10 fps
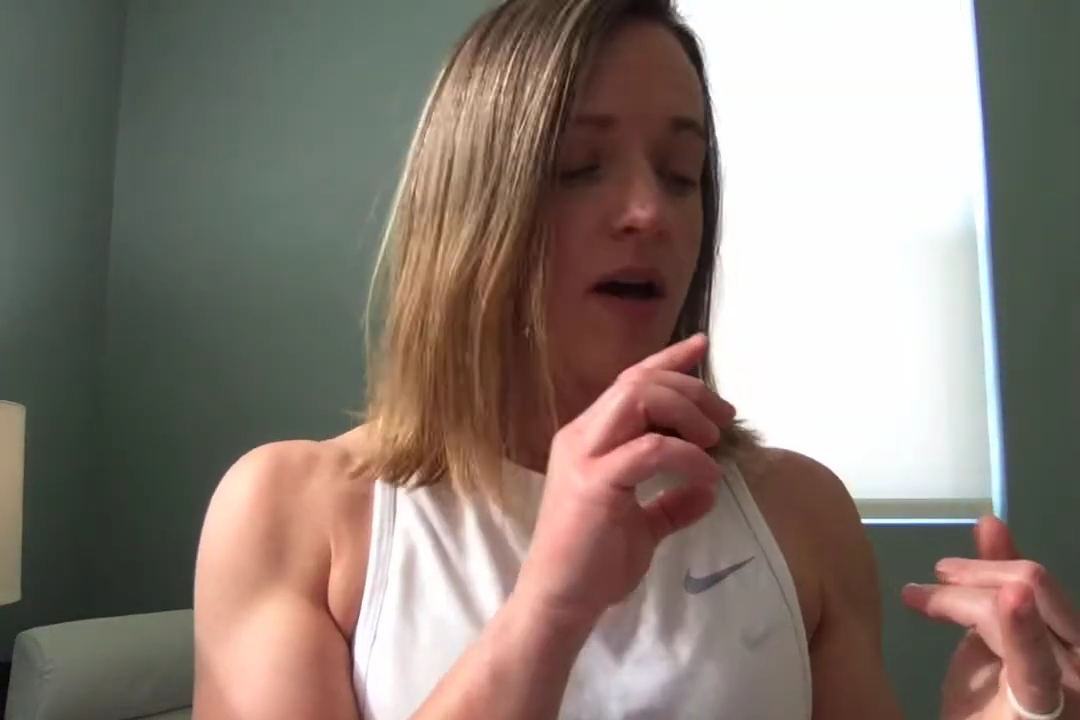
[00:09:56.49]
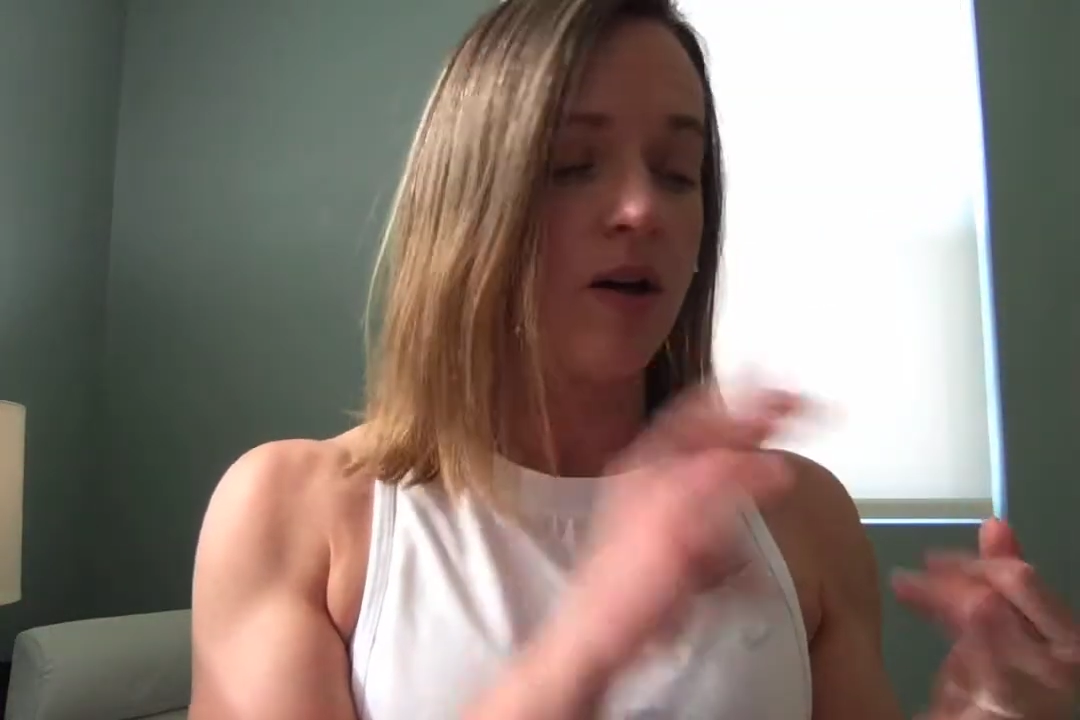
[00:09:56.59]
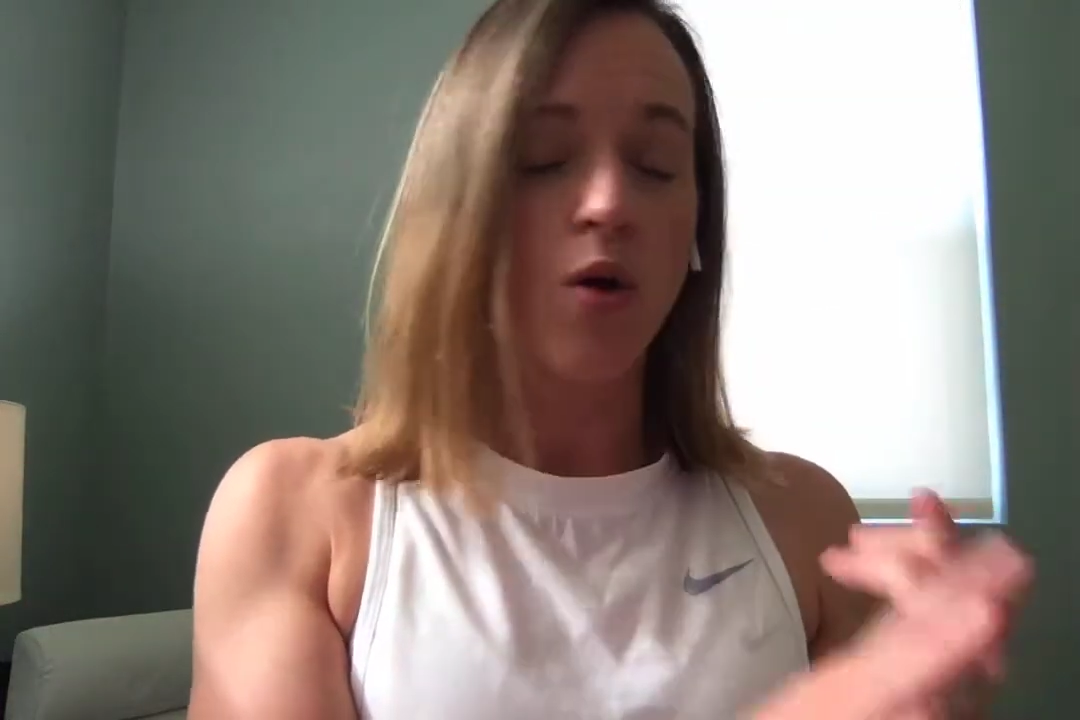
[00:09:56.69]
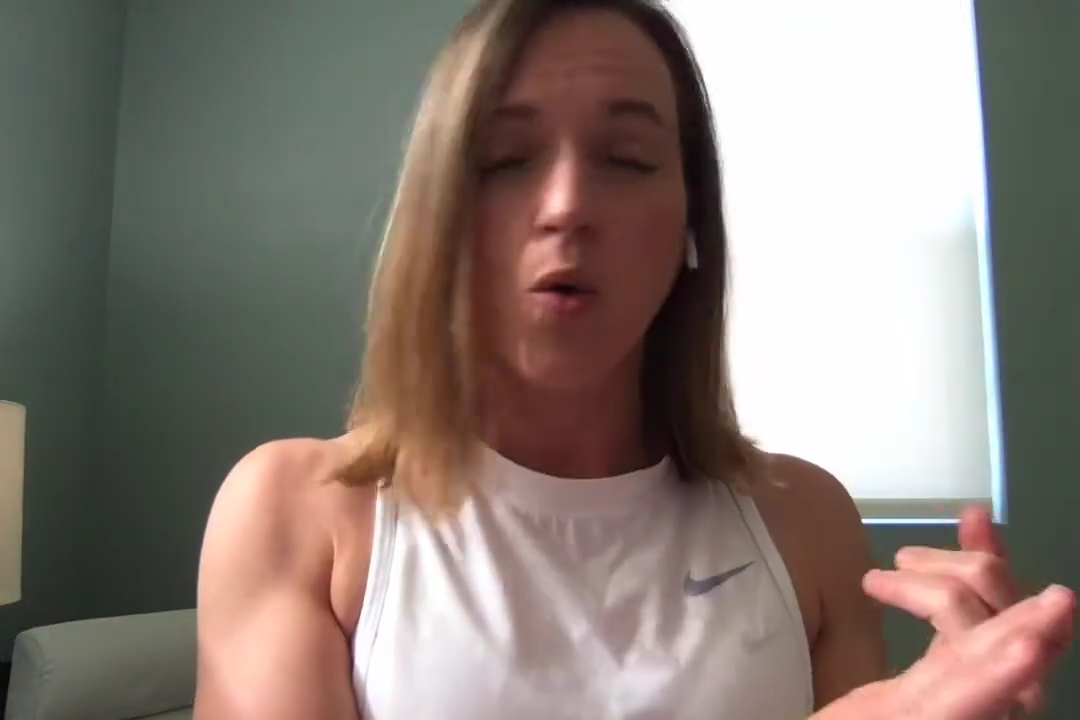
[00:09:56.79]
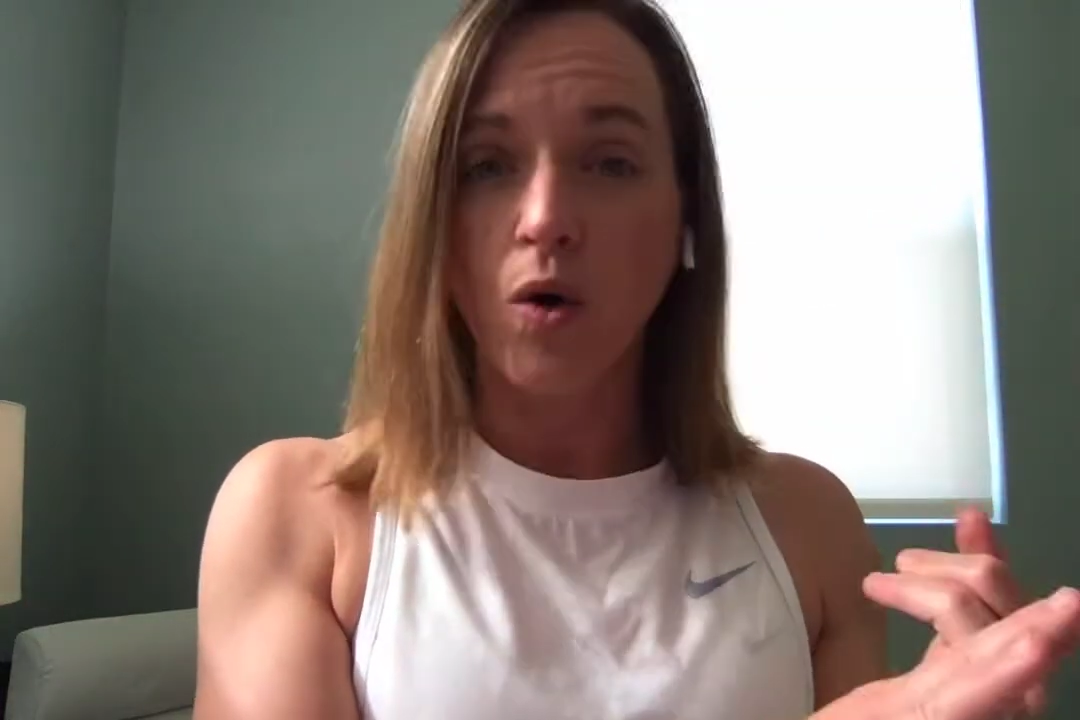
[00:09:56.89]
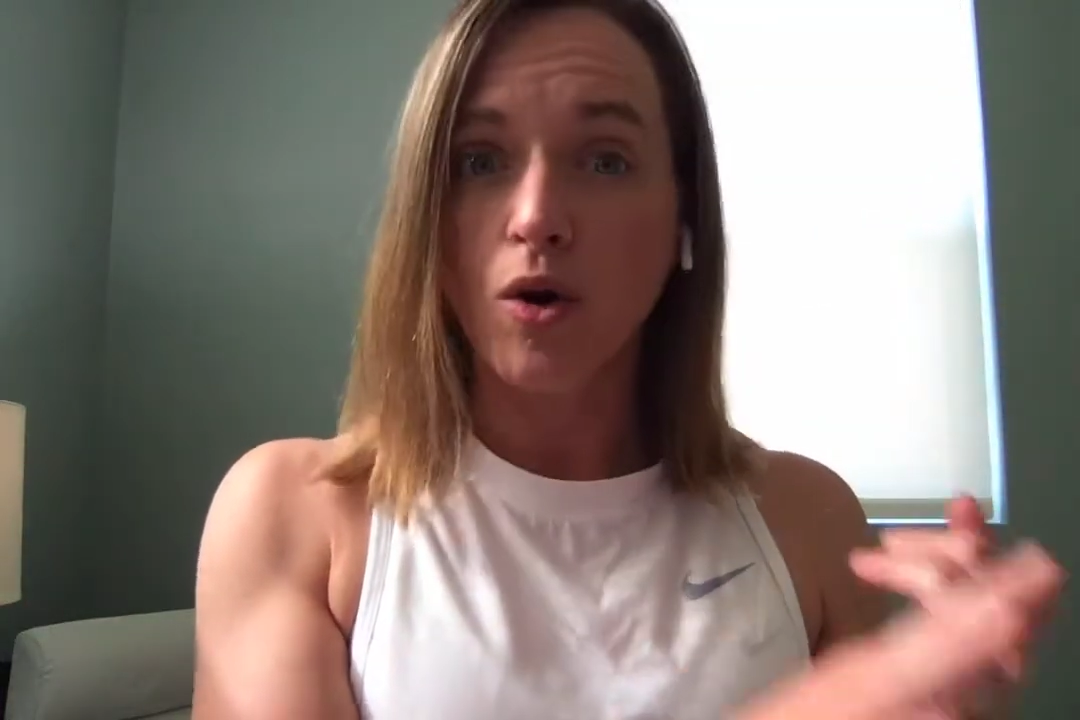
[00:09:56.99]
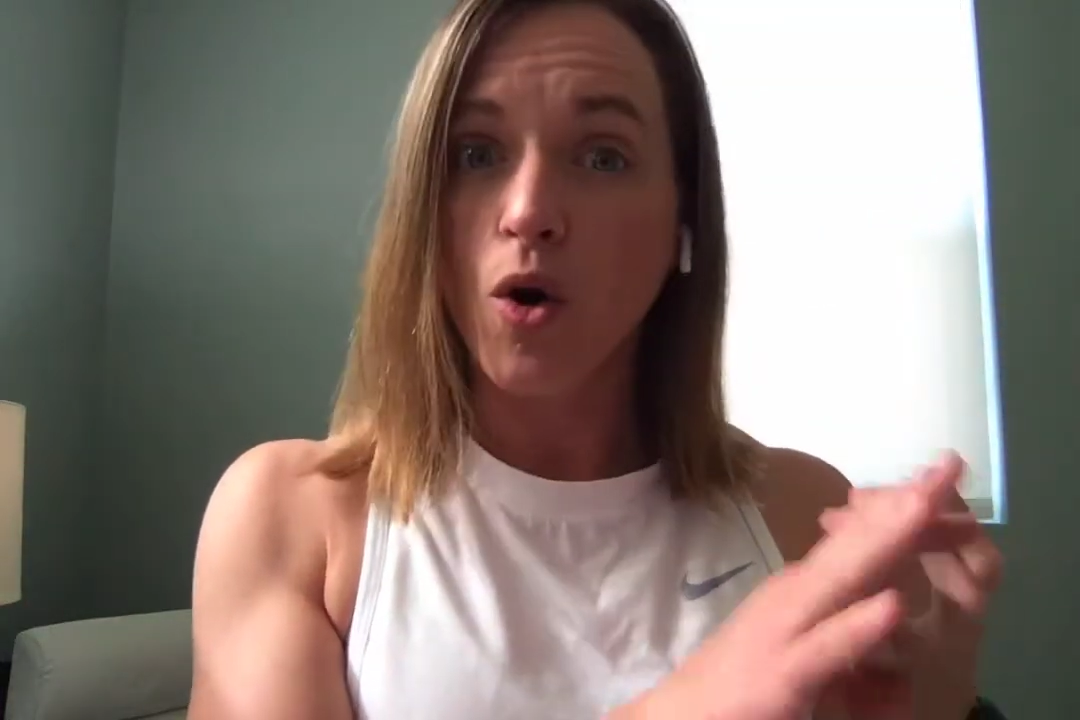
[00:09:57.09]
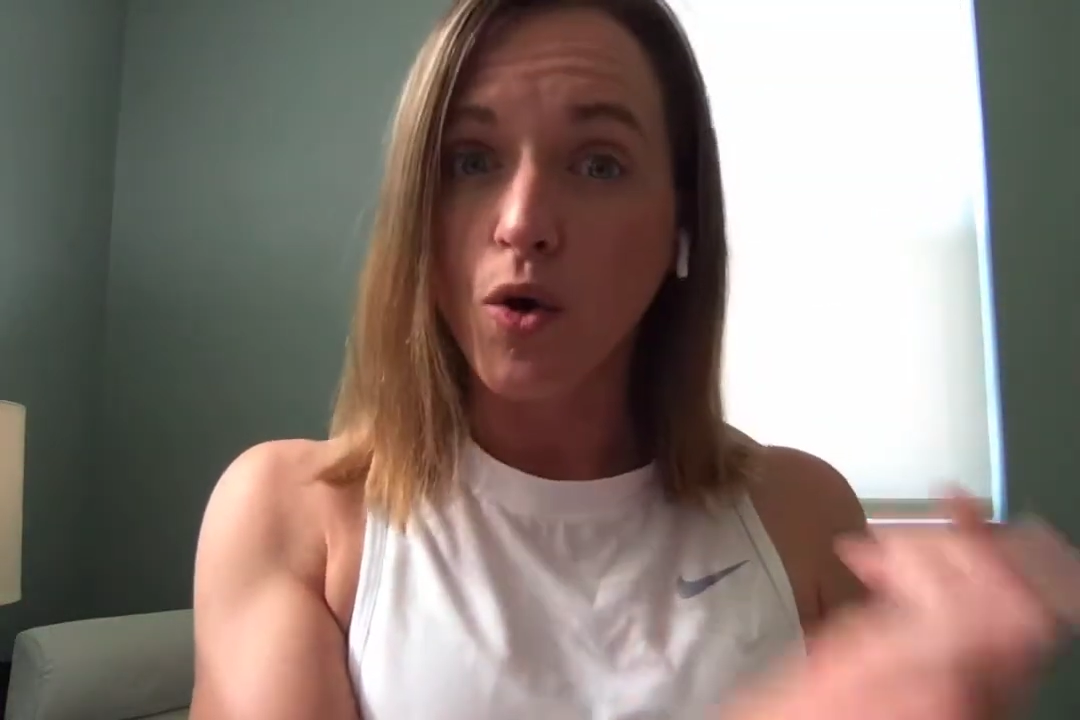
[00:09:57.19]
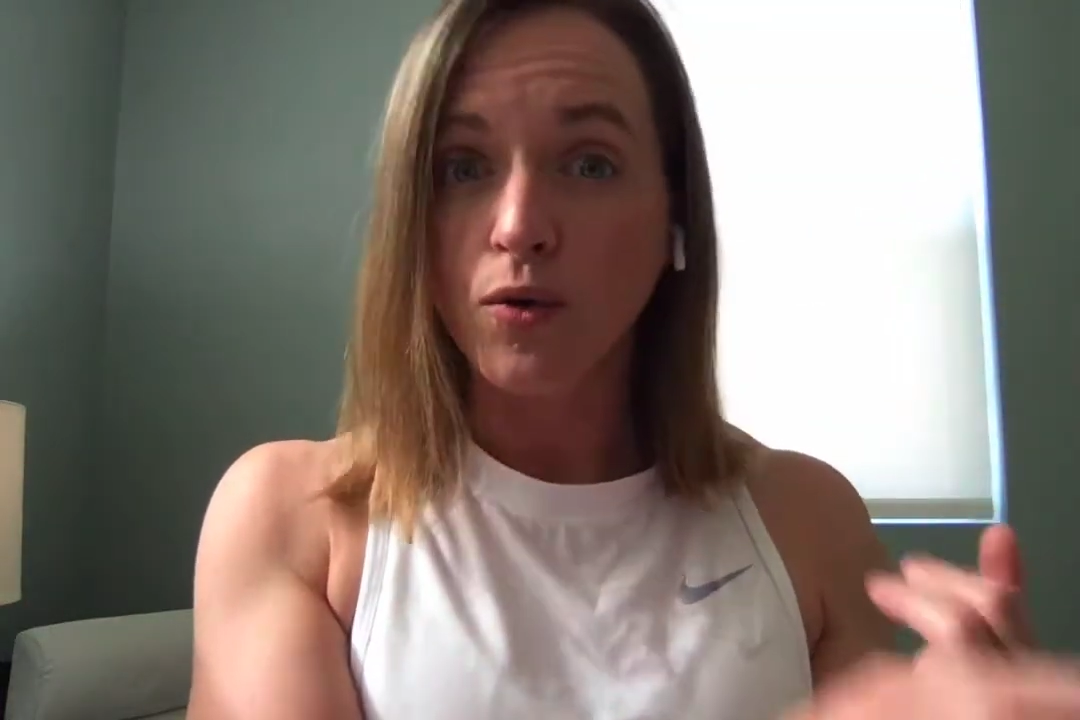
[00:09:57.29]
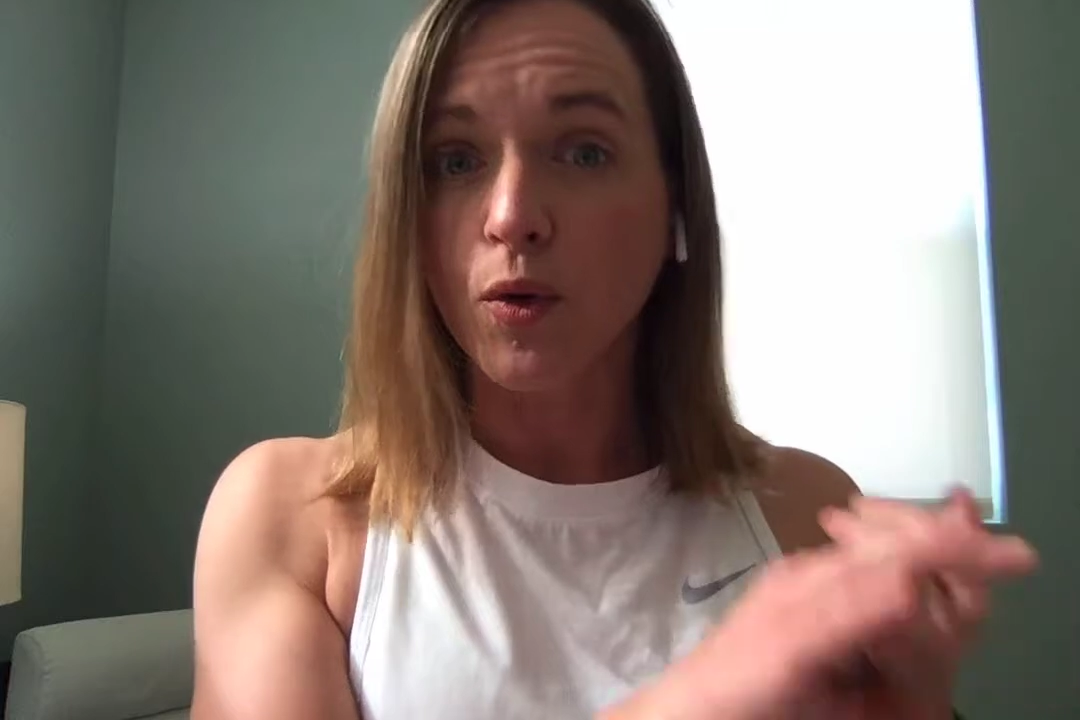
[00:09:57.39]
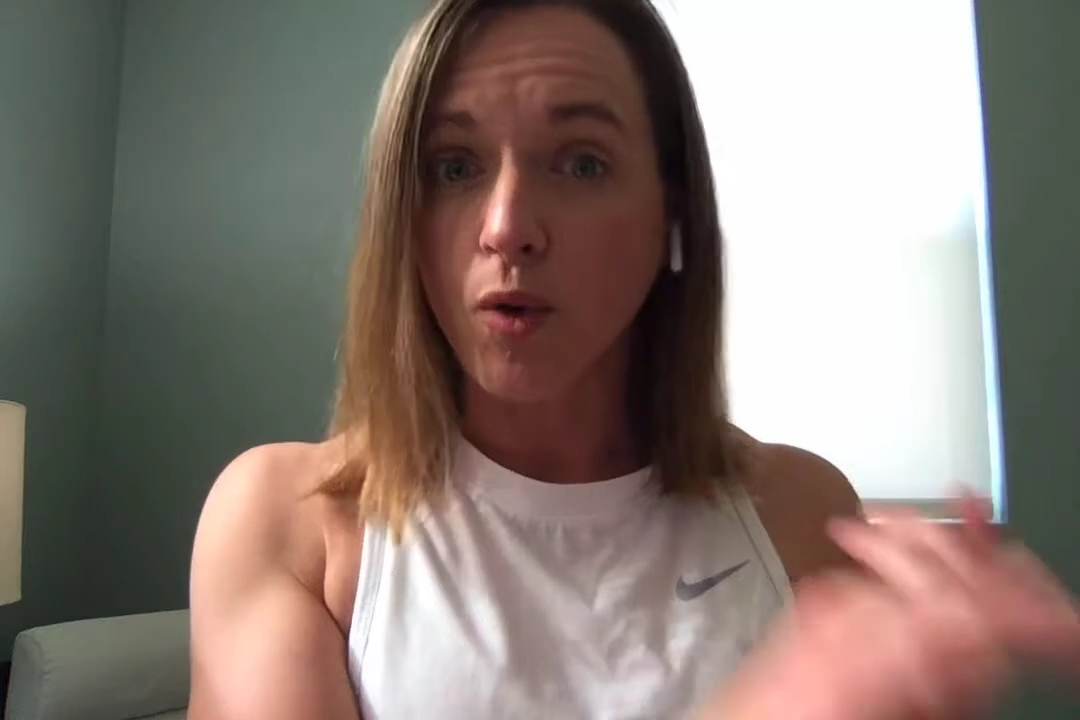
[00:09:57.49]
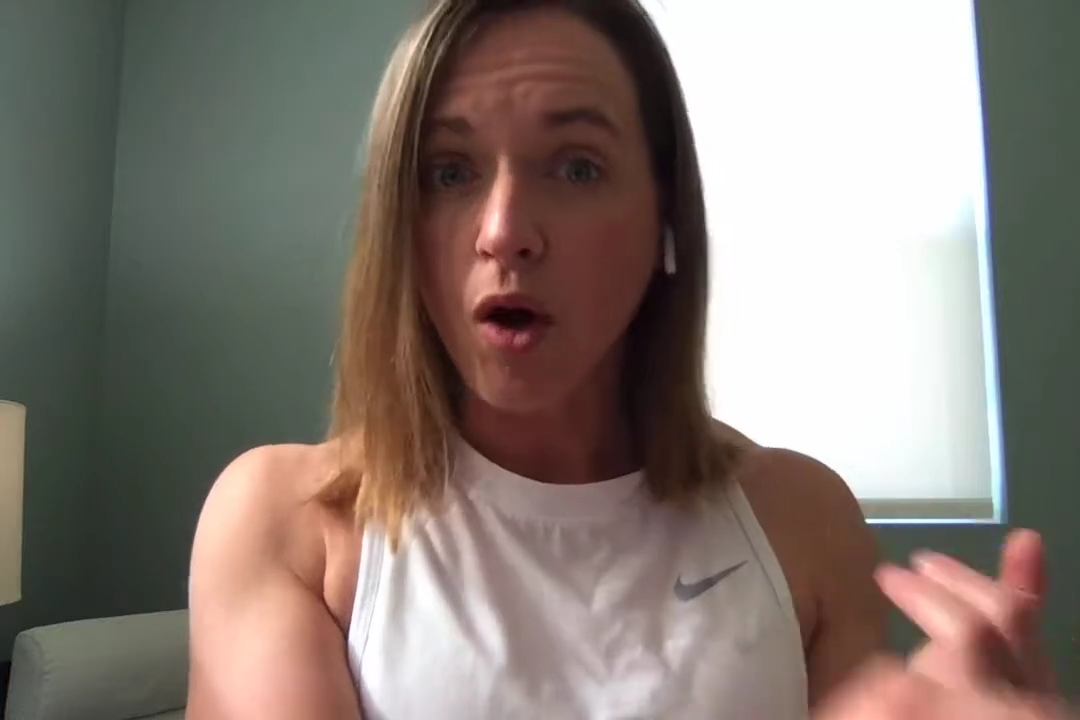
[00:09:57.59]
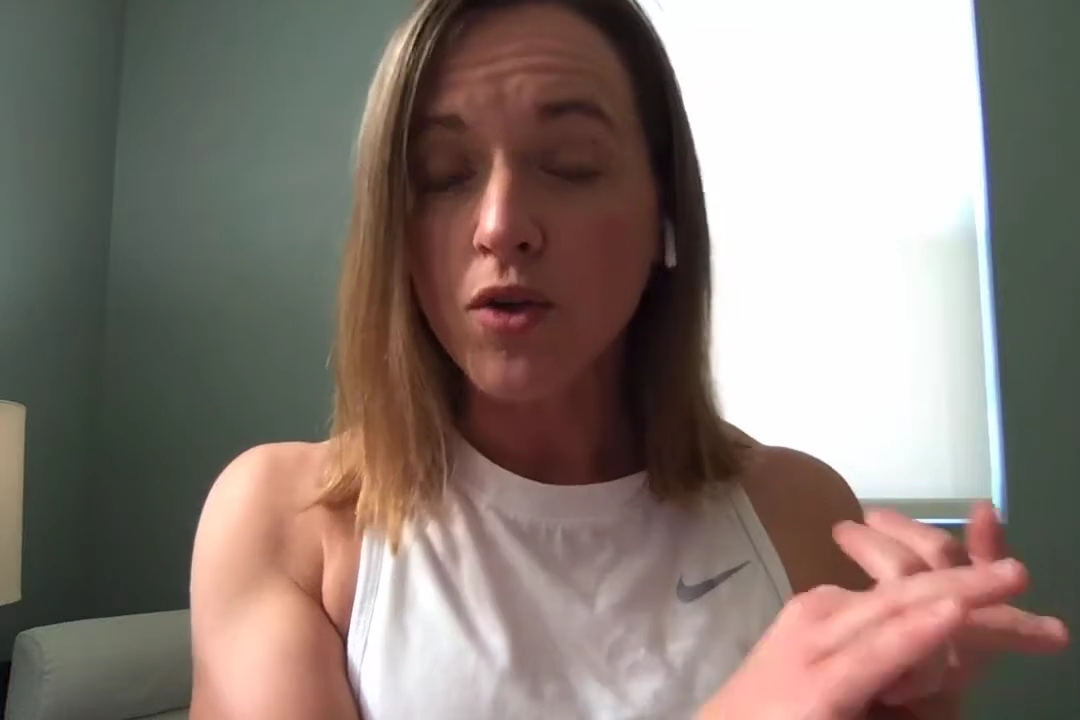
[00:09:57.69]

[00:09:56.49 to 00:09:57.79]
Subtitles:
core overall